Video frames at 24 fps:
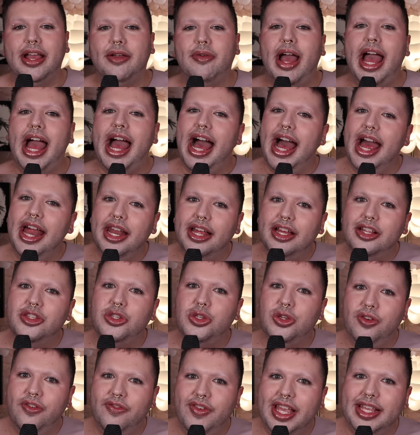I had a
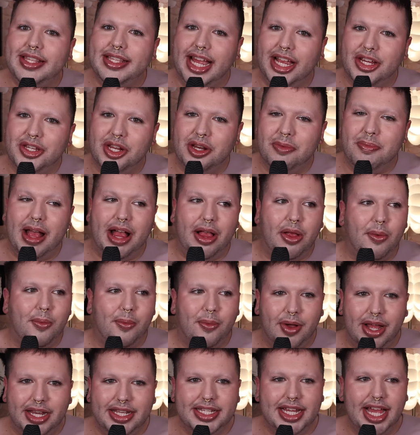Too Faced eyeshadow
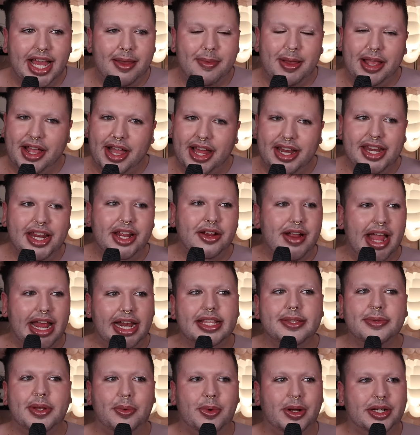palette one time. I got it in
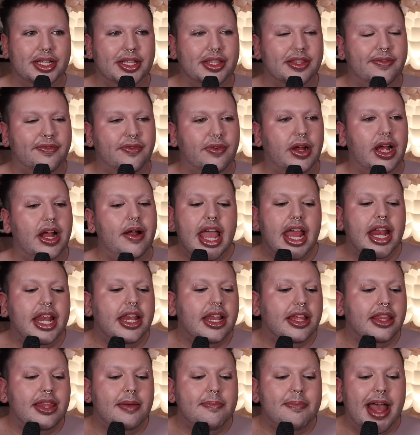gratis when I worked at Sephora,
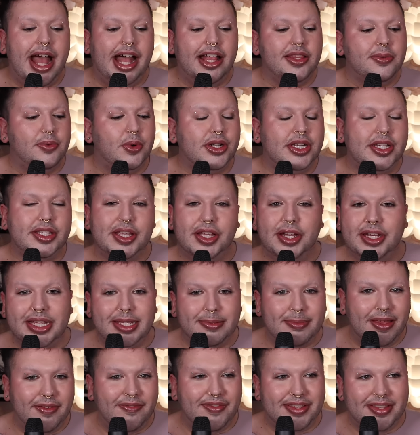and the mattes weren't as good
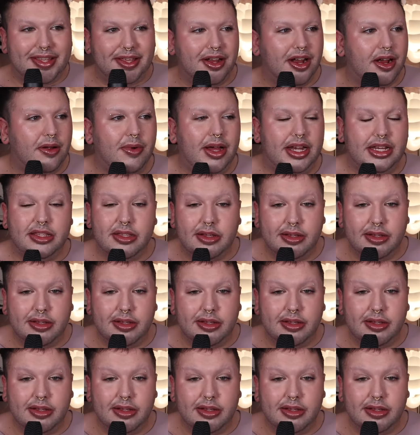as my Viseart one.